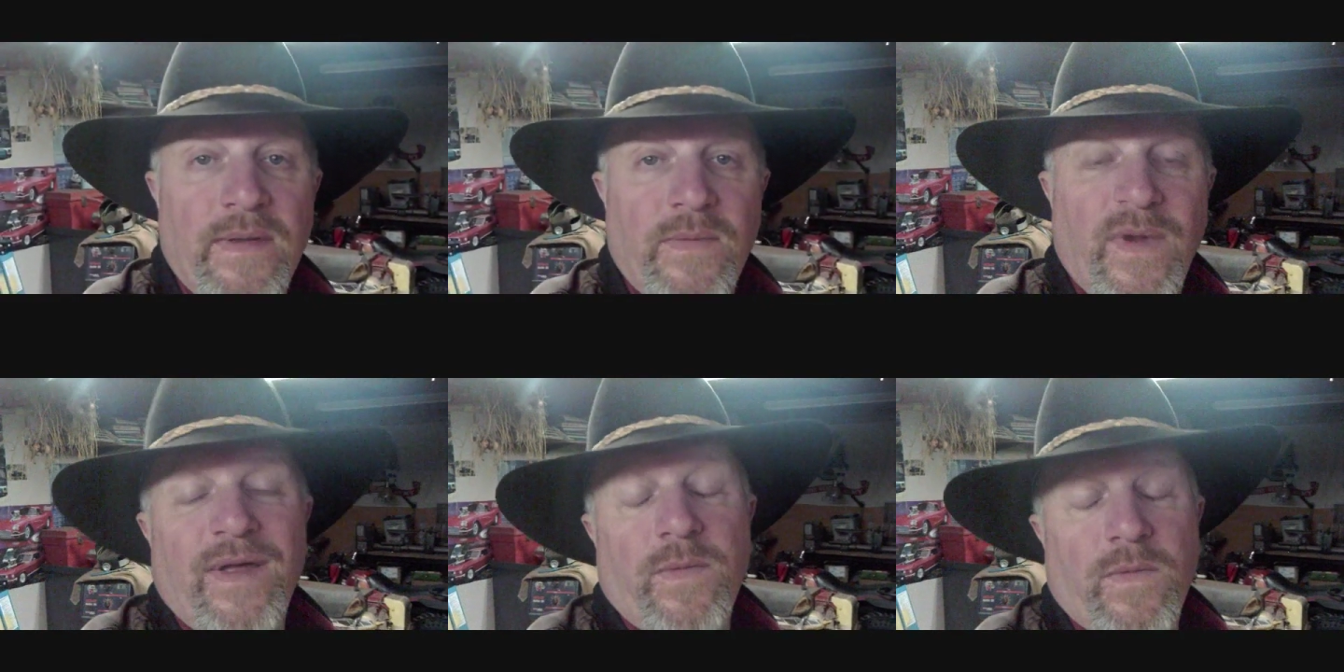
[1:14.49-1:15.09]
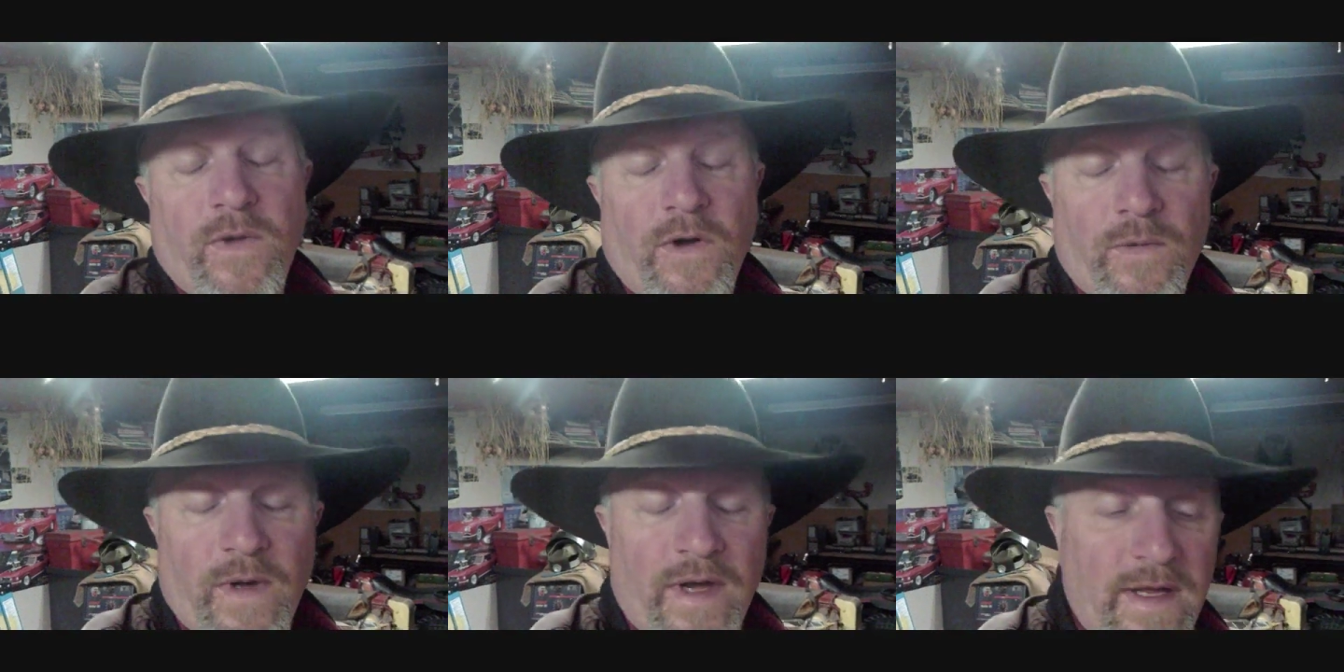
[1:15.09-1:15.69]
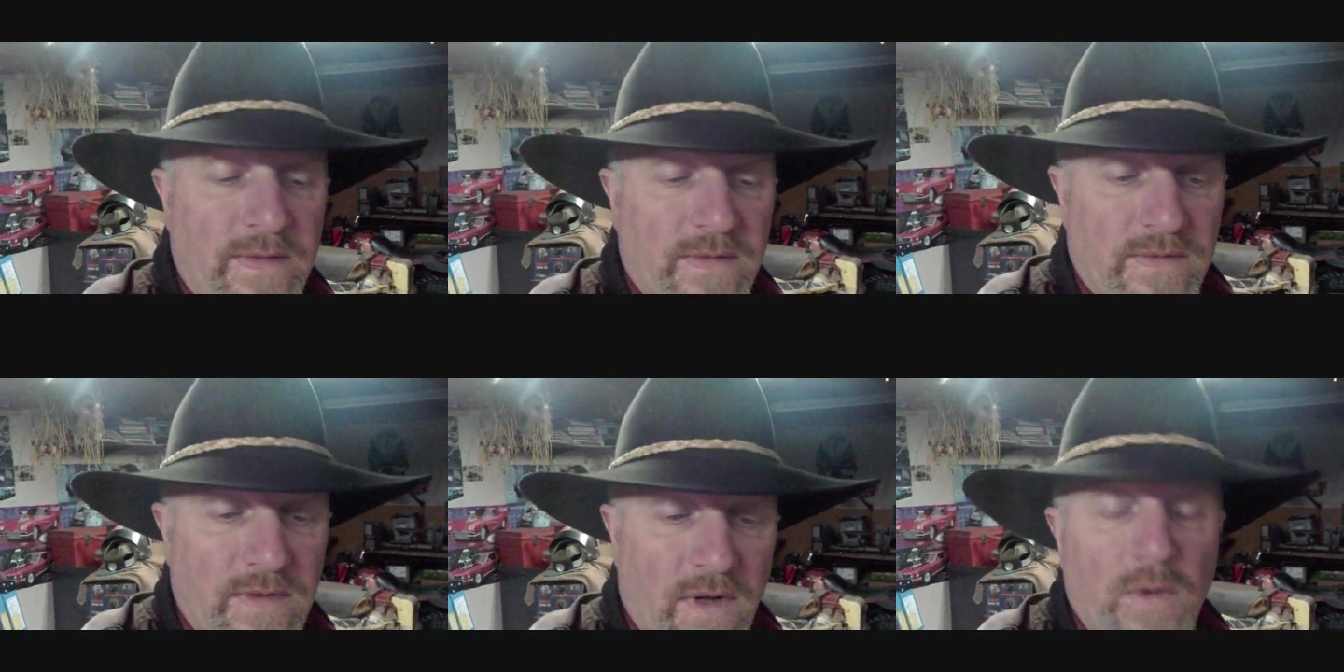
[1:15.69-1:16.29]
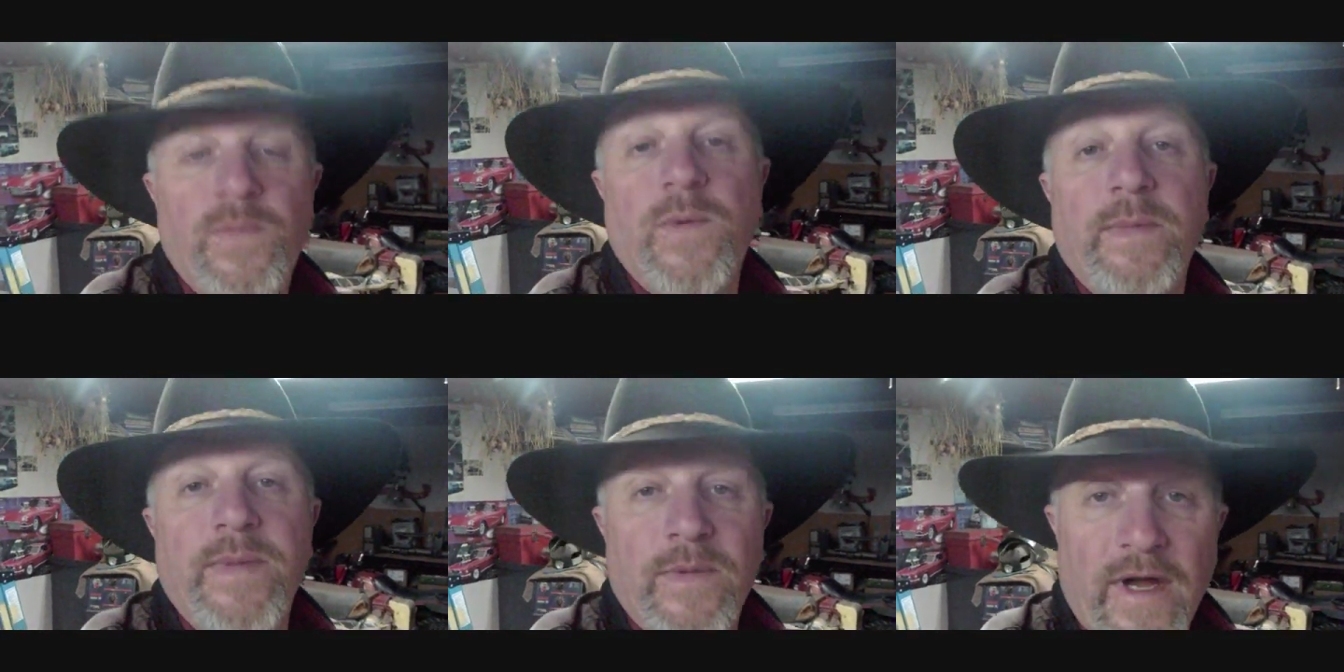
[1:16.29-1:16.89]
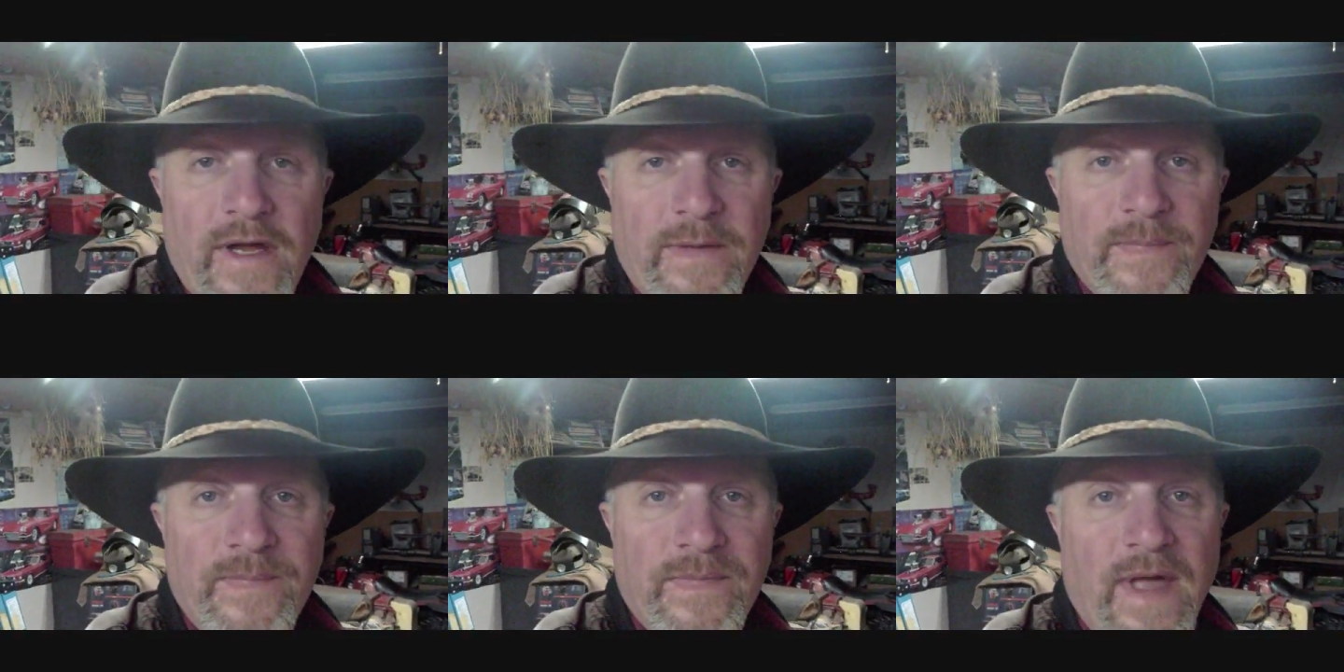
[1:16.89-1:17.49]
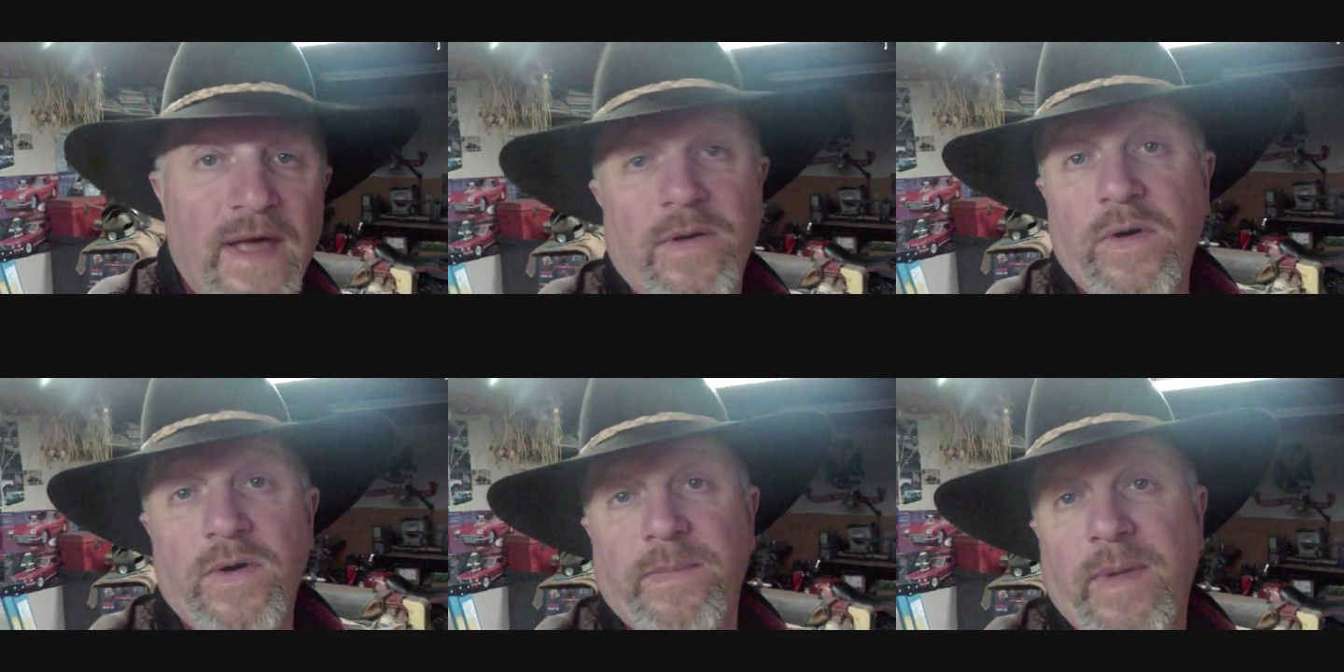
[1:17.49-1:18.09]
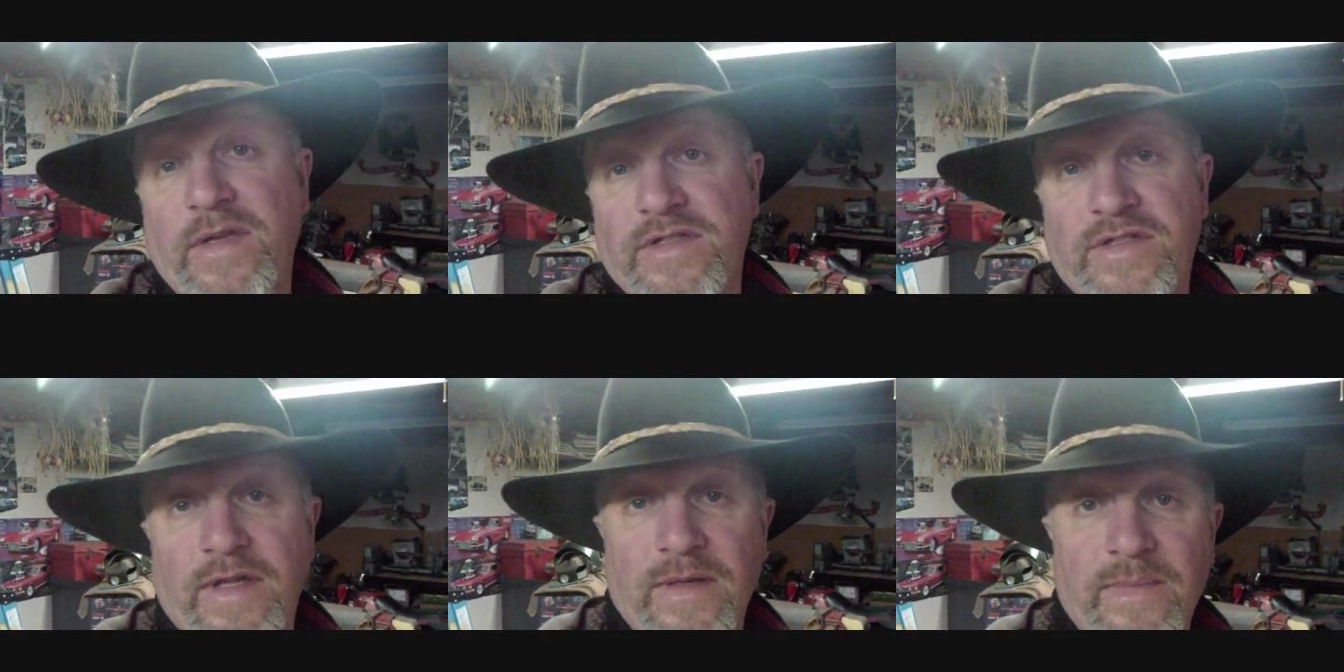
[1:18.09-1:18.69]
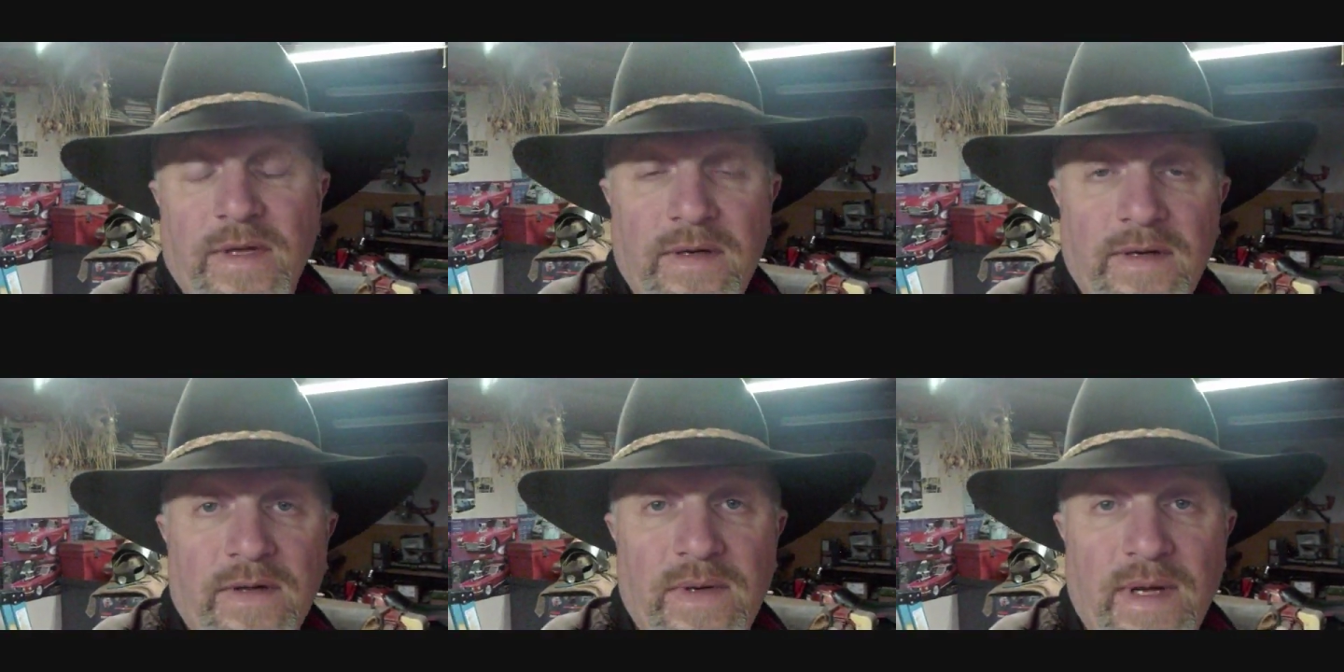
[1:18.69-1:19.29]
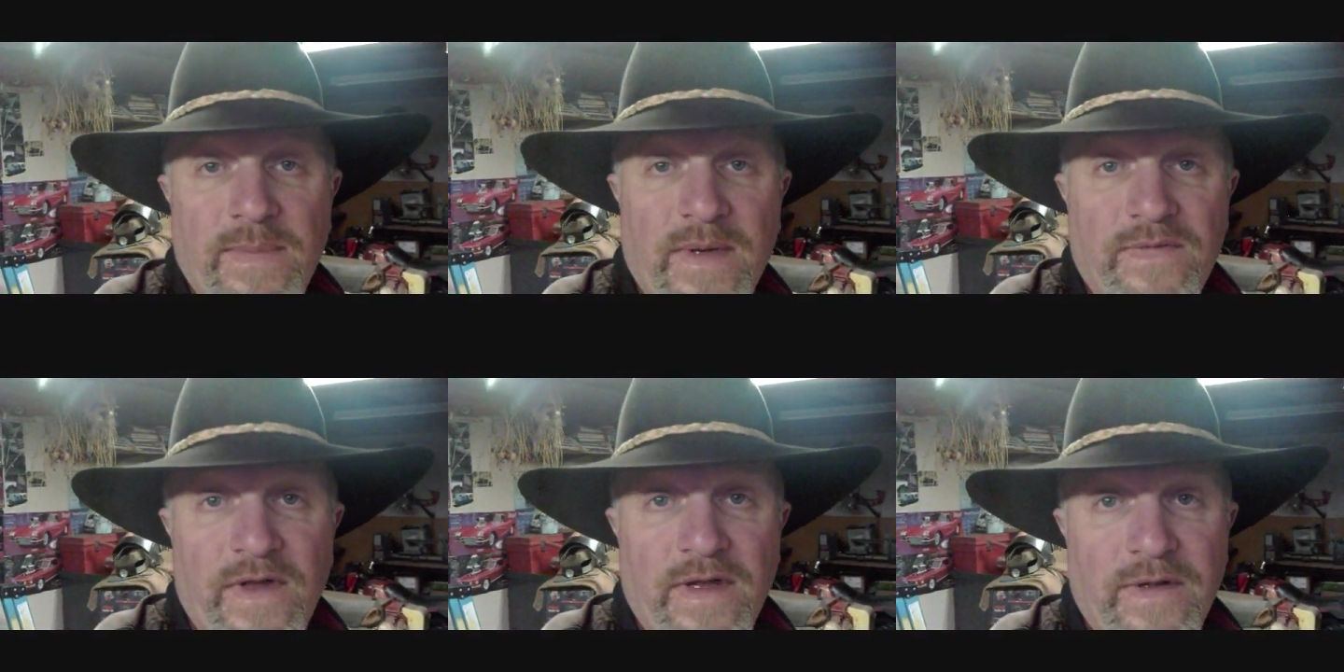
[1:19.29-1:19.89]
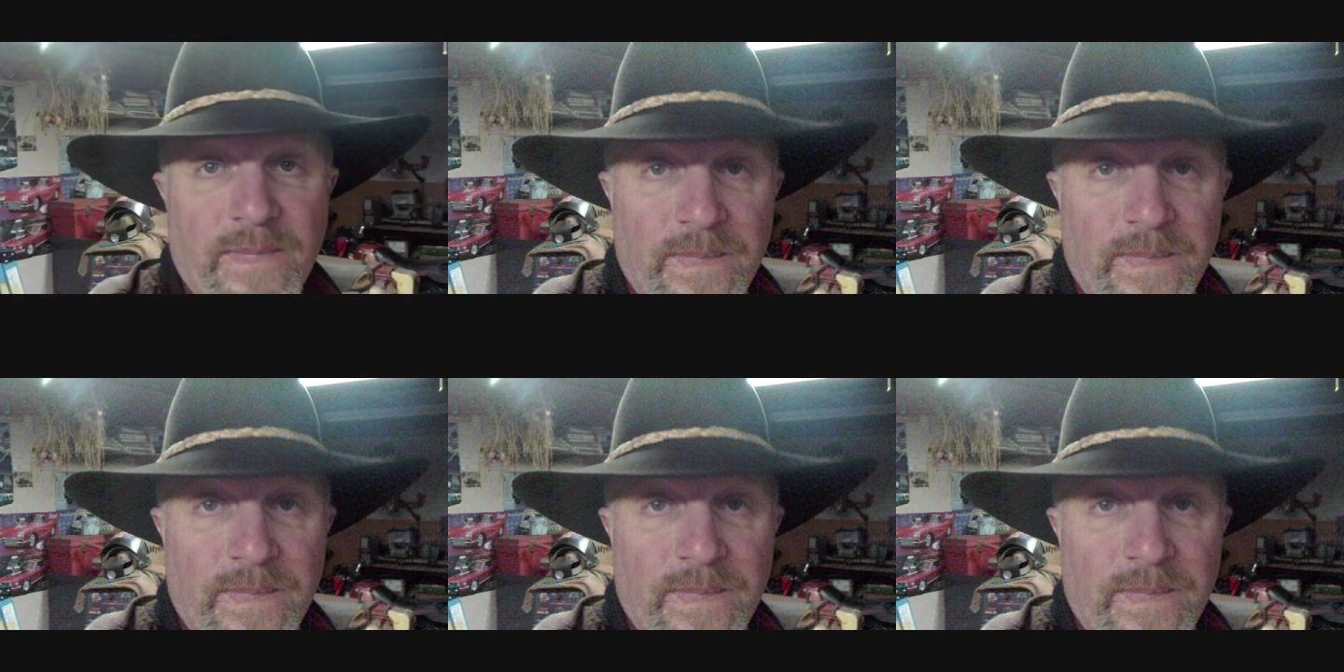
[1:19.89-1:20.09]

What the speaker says: Well, or what I hope will be right. I don't know, it may just end up being another epic fail.